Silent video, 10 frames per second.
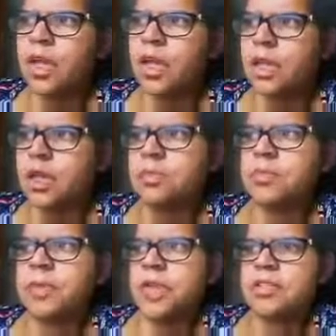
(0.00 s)
and it
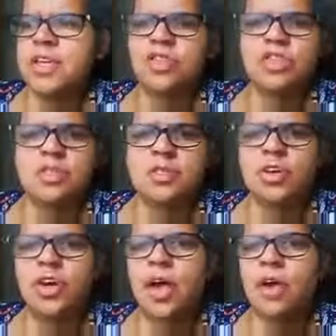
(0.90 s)
was my intention to
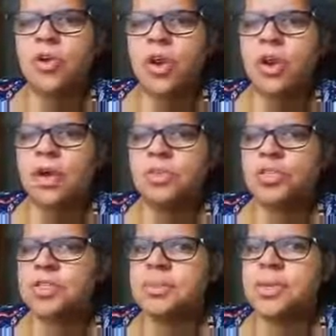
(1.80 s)
start out with
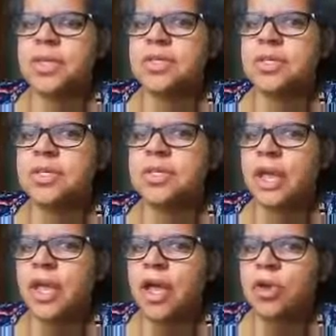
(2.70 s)
just the basics,
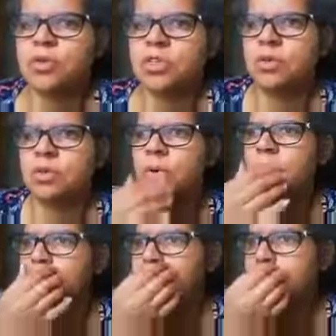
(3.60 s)
like how
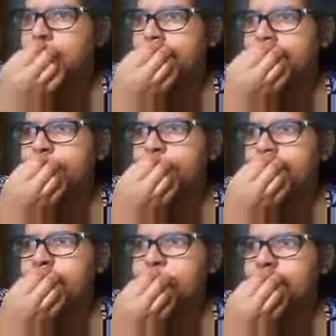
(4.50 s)
to,
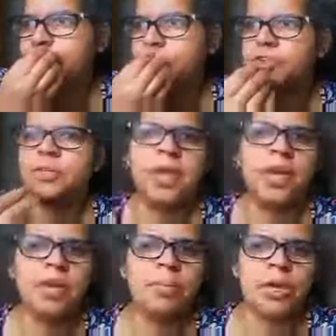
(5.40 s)
get your
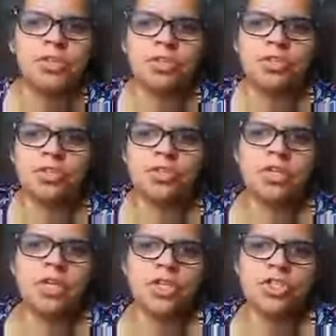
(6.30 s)
domain name
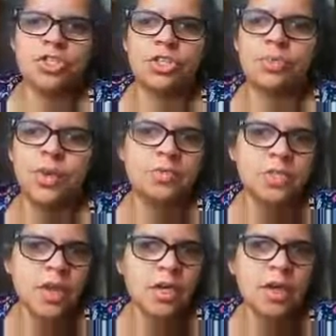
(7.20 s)
registered, get your
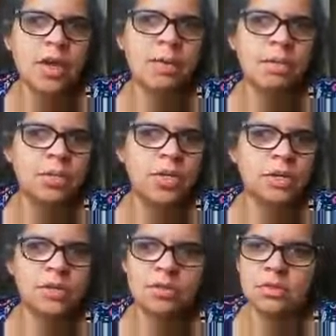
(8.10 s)
website up,
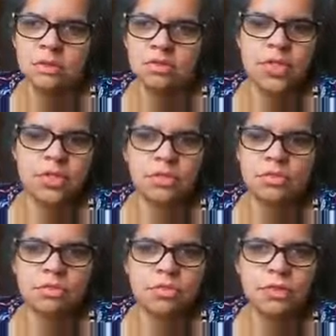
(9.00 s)
what
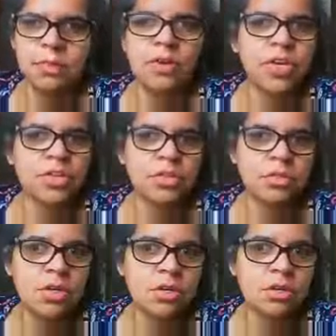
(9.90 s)
domain
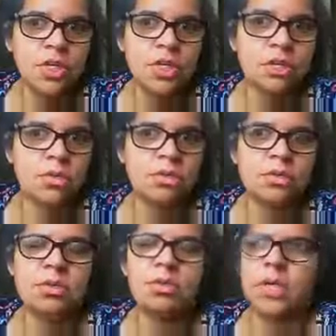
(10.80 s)
registrar do I
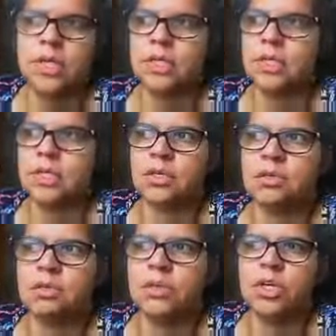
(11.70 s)
use, what
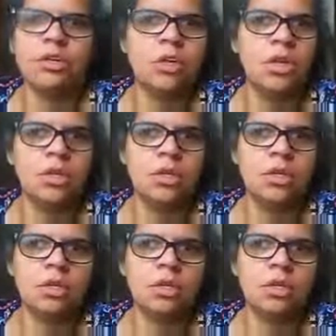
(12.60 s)
internet,